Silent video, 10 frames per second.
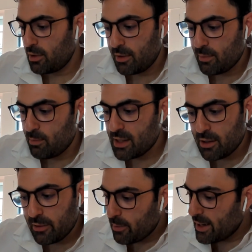
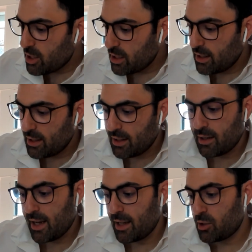misinformation
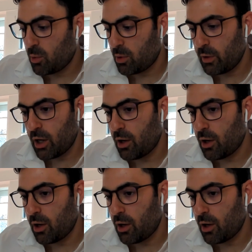and sort of,